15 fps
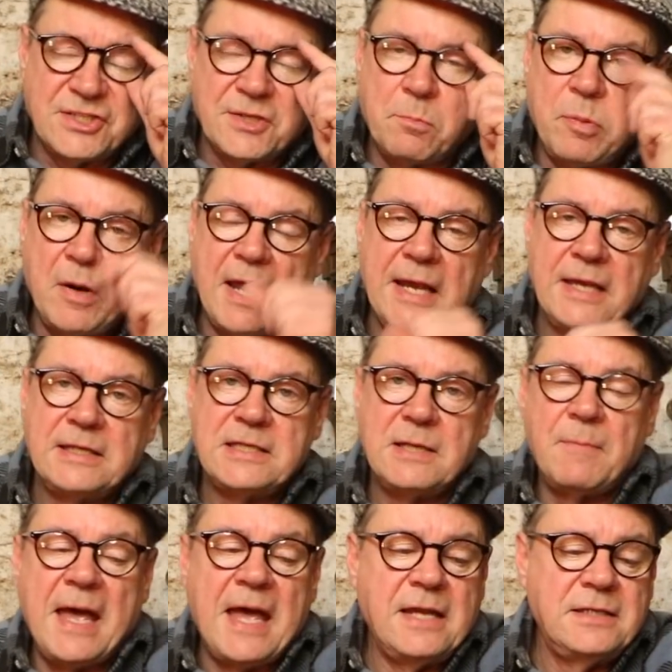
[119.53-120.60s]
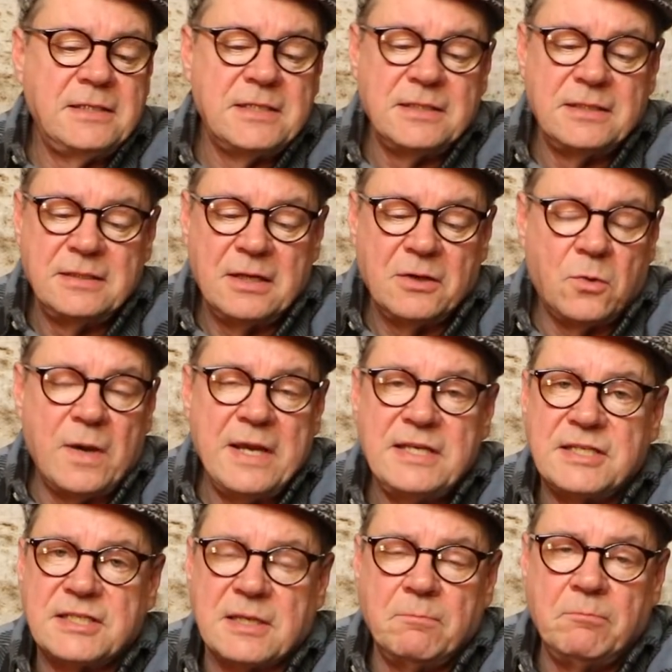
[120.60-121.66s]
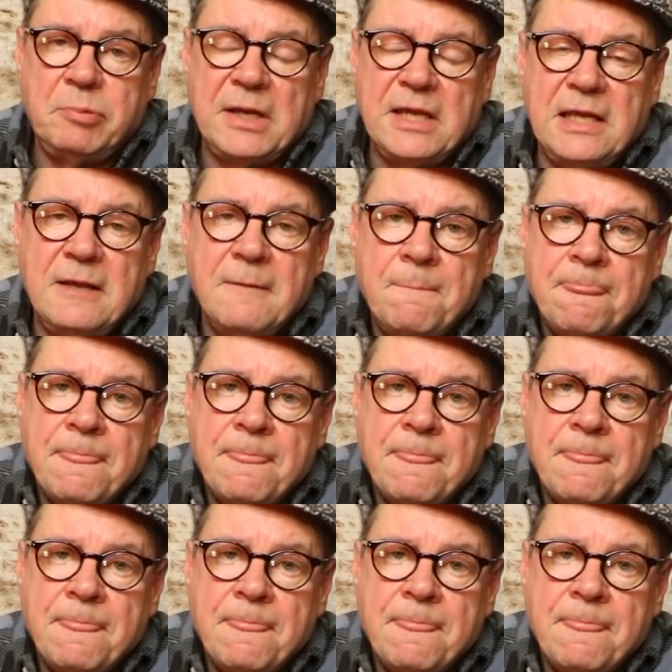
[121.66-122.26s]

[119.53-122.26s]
supply and demand, and quite simply,